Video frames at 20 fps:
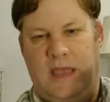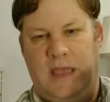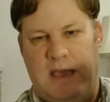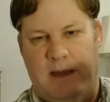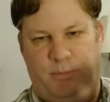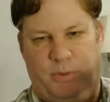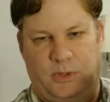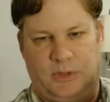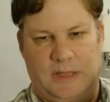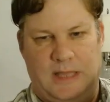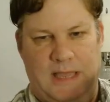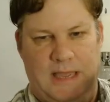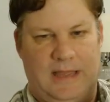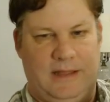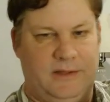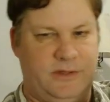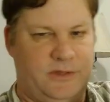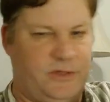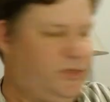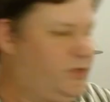
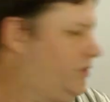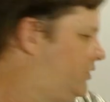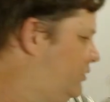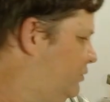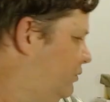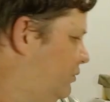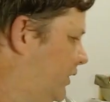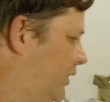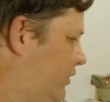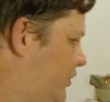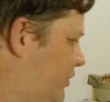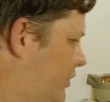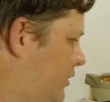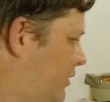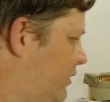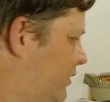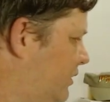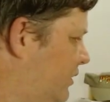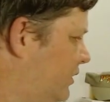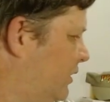epaulettes, which
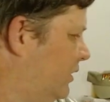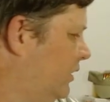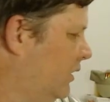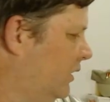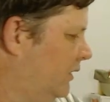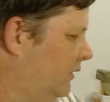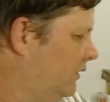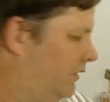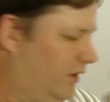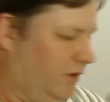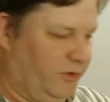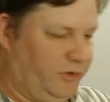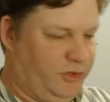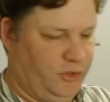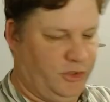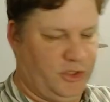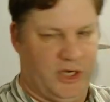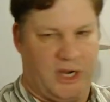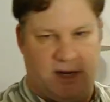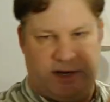the other
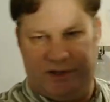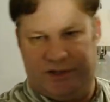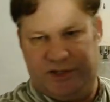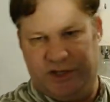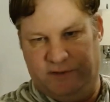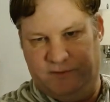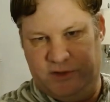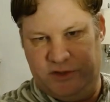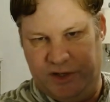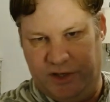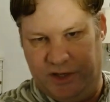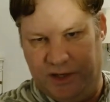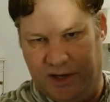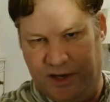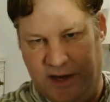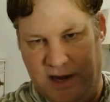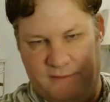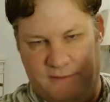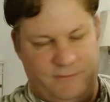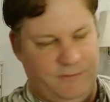two jackets obviously
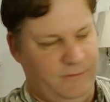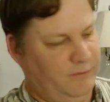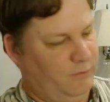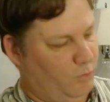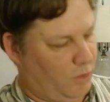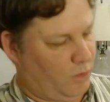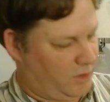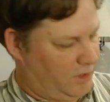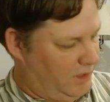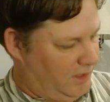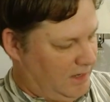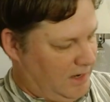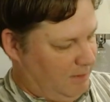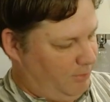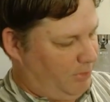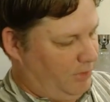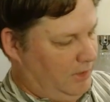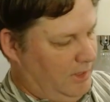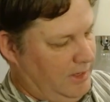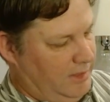didn't have working
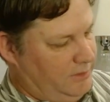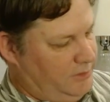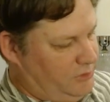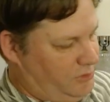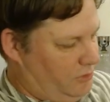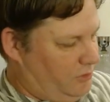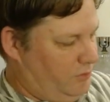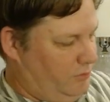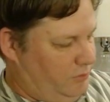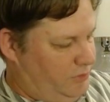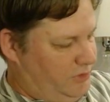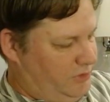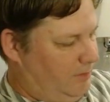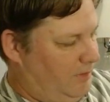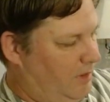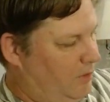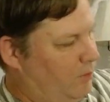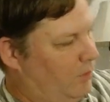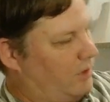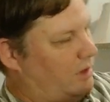epaulettes or
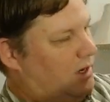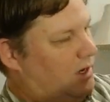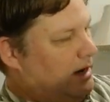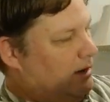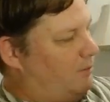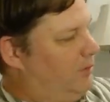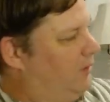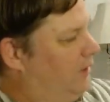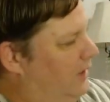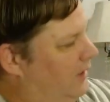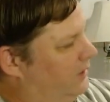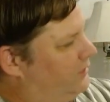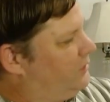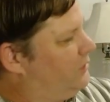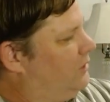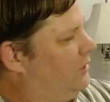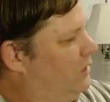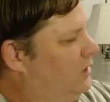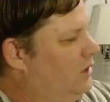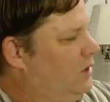semi-working
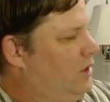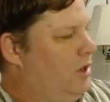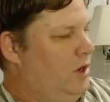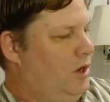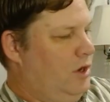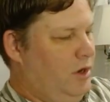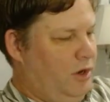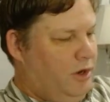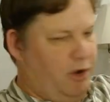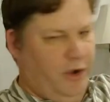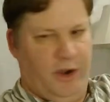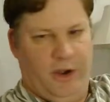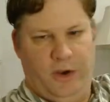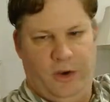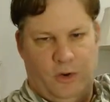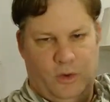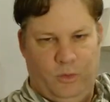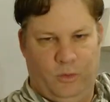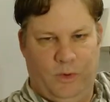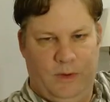epaulettes.
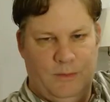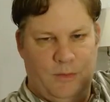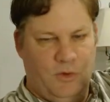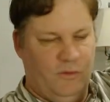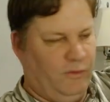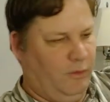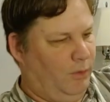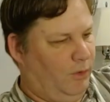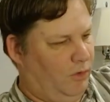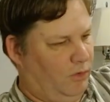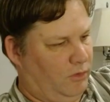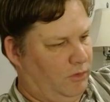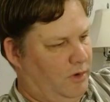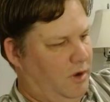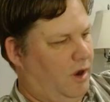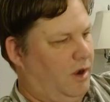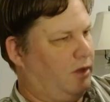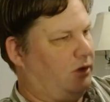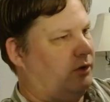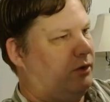No removable
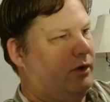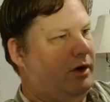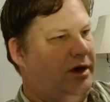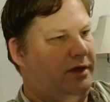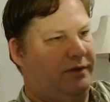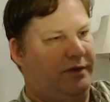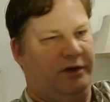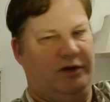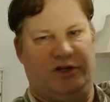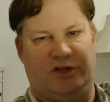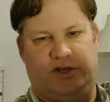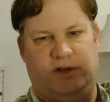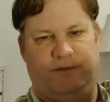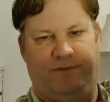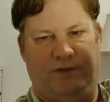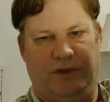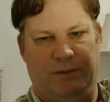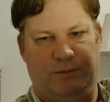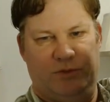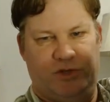collar or anything, just a
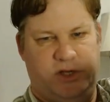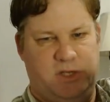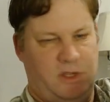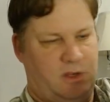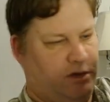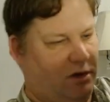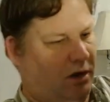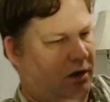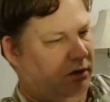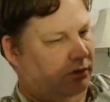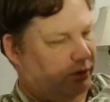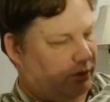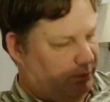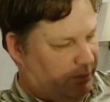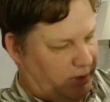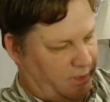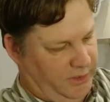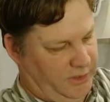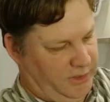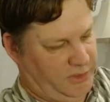flimsy collar,
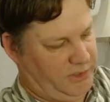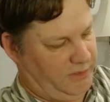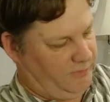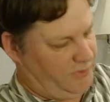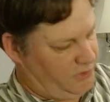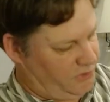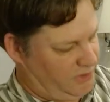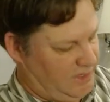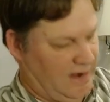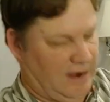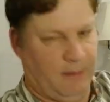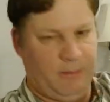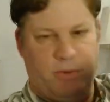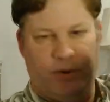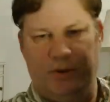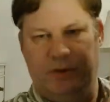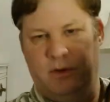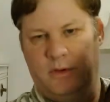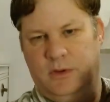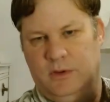but it does have a snap